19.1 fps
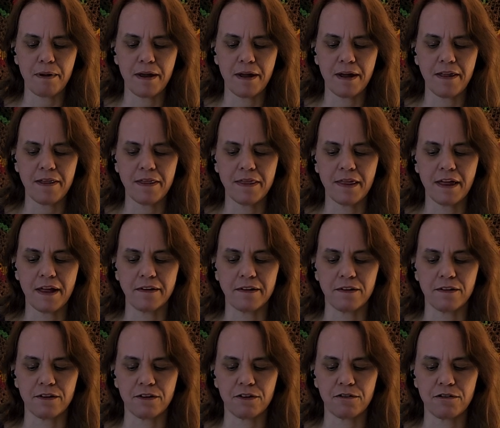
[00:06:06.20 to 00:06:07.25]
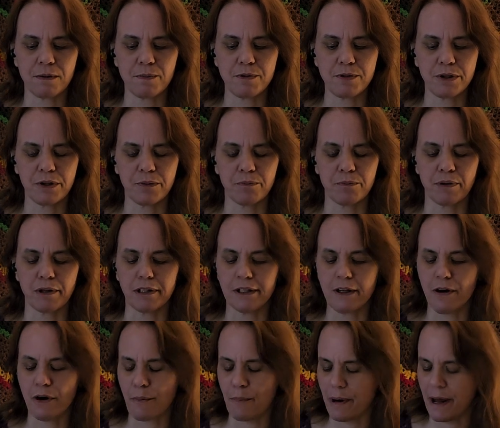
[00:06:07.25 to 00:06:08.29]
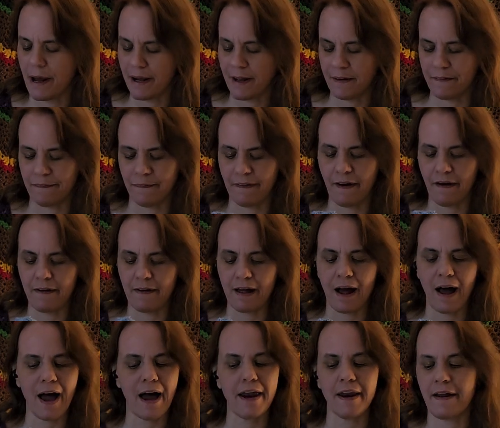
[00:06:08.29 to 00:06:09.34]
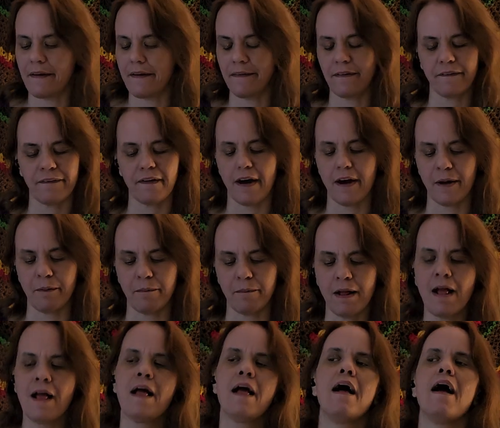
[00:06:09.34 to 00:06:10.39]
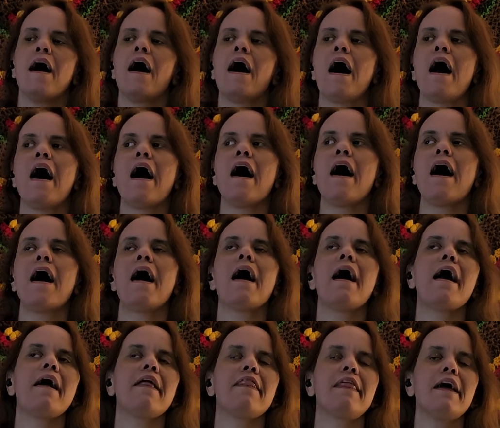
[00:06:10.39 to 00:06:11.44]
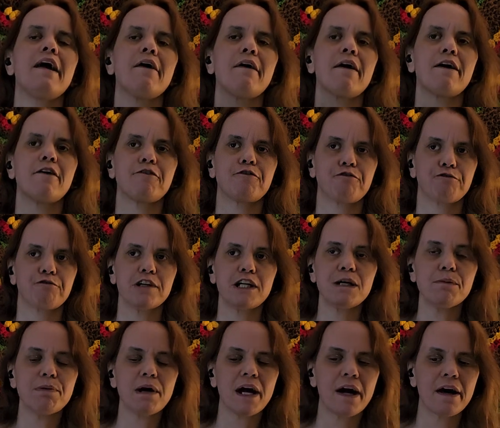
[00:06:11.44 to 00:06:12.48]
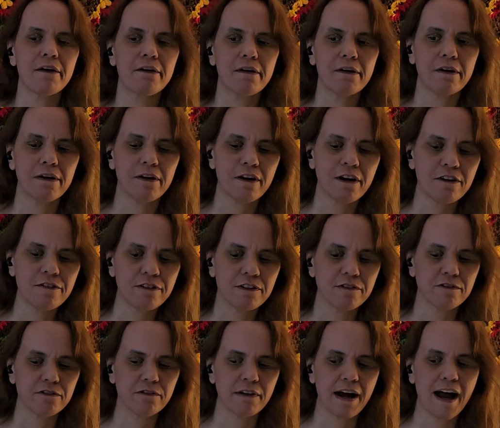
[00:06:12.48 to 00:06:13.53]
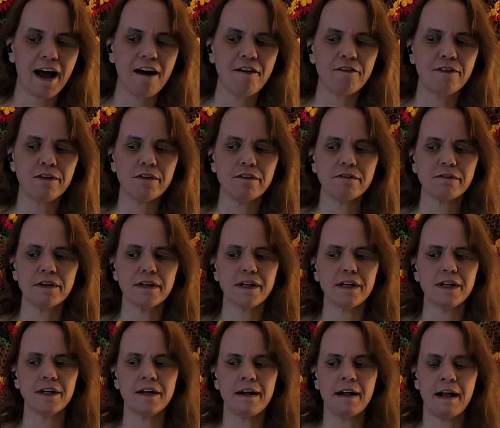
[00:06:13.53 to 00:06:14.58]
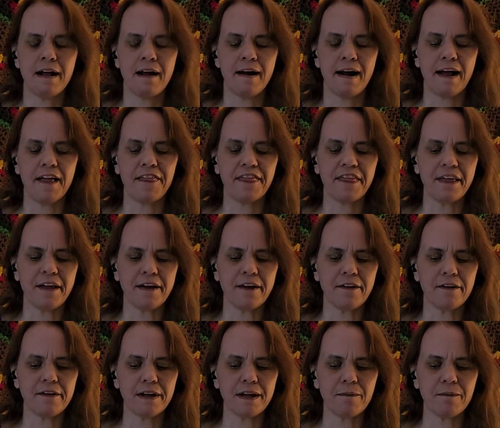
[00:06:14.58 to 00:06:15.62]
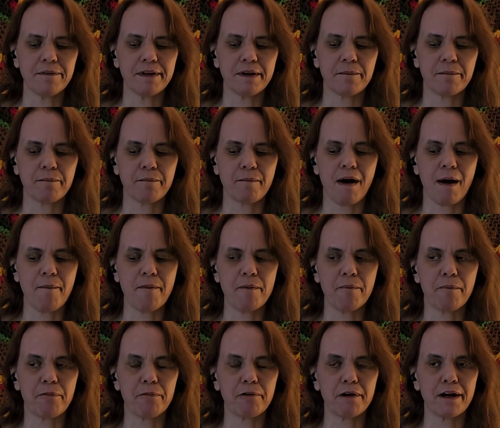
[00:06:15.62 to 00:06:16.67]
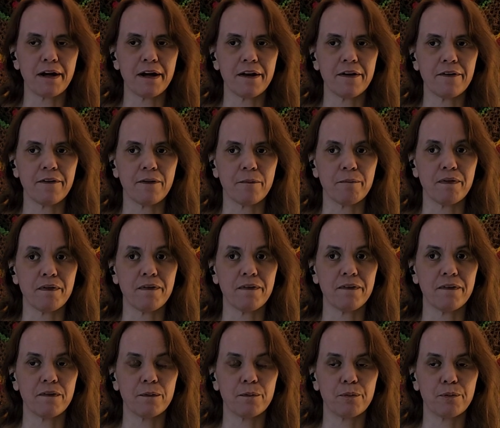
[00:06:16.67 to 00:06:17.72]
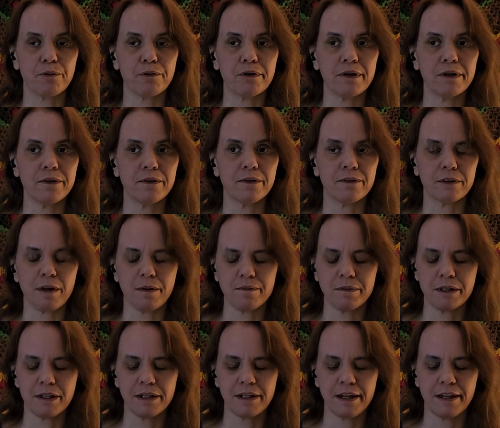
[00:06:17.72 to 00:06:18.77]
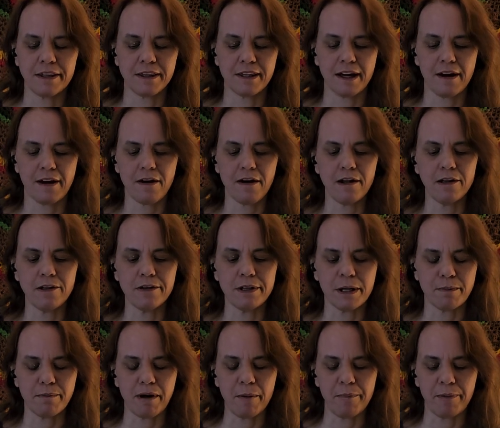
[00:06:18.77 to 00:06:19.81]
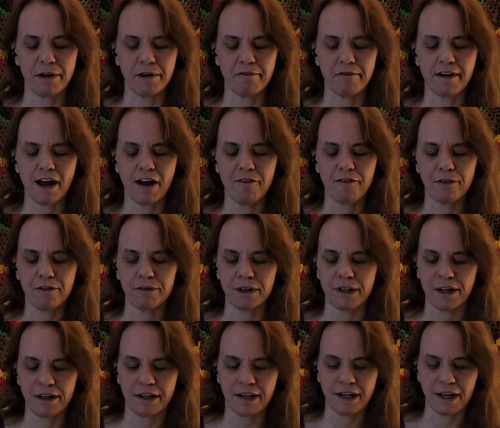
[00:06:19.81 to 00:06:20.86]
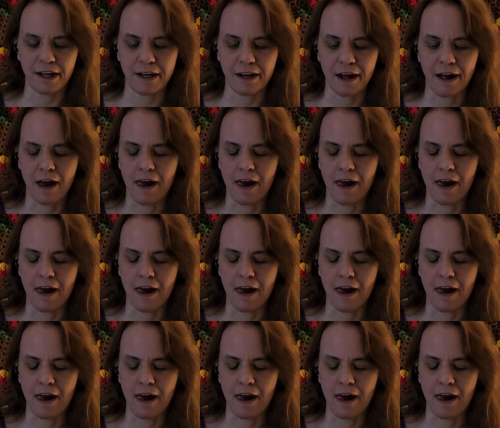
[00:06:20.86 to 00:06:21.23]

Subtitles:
in the description below. But I can tell you I didn't design them. And they are a free pattern off of Ravelry. I think her name's like Mama Bryn or Mrs. Bryn or something like that. I'll look them up on Ravelry again.